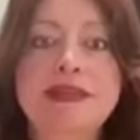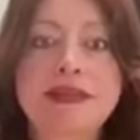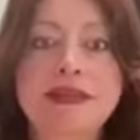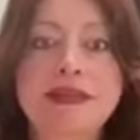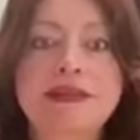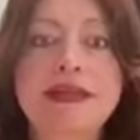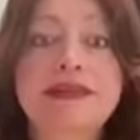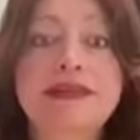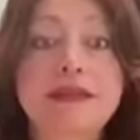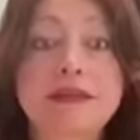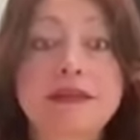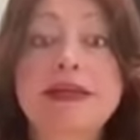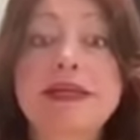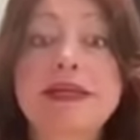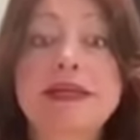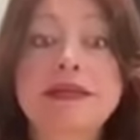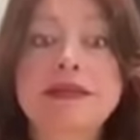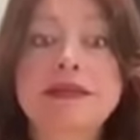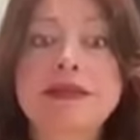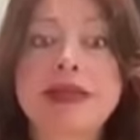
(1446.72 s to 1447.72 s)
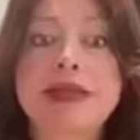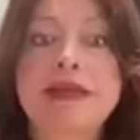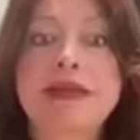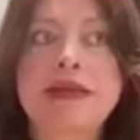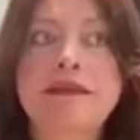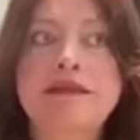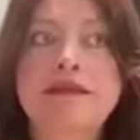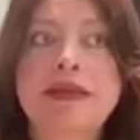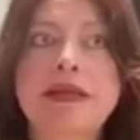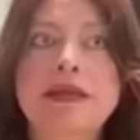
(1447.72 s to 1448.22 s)
that there is. And I
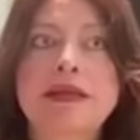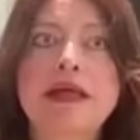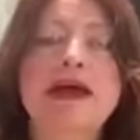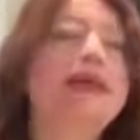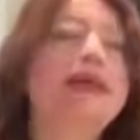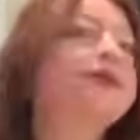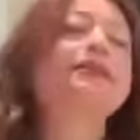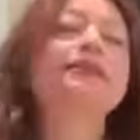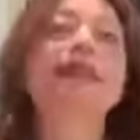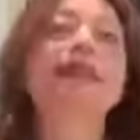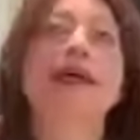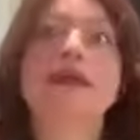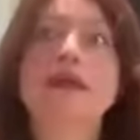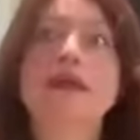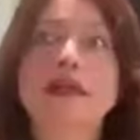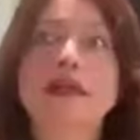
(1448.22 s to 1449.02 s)
realized that